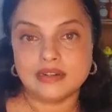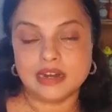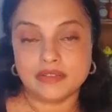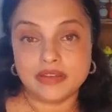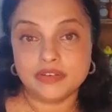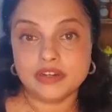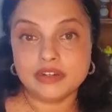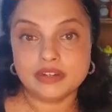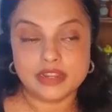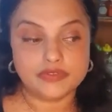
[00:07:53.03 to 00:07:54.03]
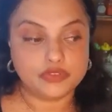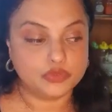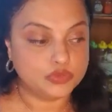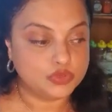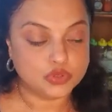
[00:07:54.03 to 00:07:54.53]
However, if
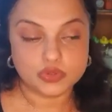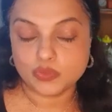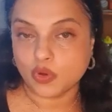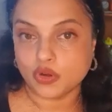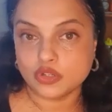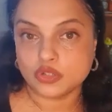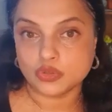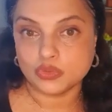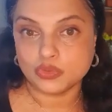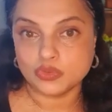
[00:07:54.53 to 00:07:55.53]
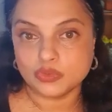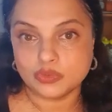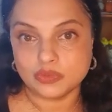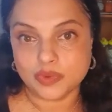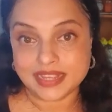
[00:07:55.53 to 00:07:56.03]
you don't want
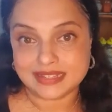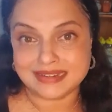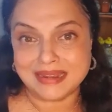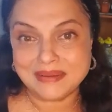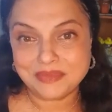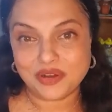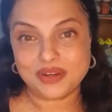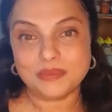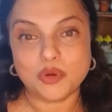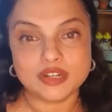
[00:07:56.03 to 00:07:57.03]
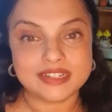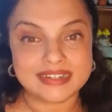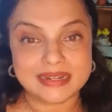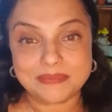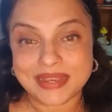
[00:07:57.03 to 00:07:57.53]
to waste time on a
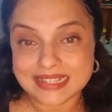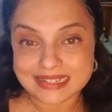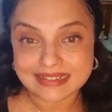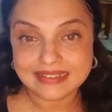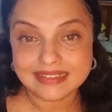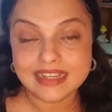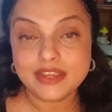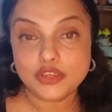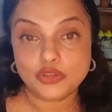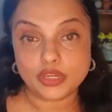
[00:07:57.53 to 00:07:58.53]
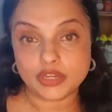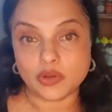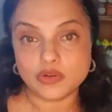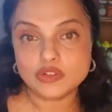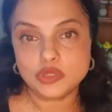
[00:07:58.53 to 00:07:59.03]
mortar and a pestle, you can
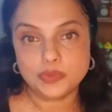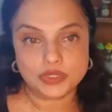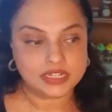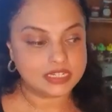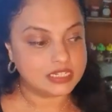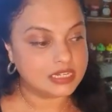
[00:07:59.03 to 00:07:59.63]
also put it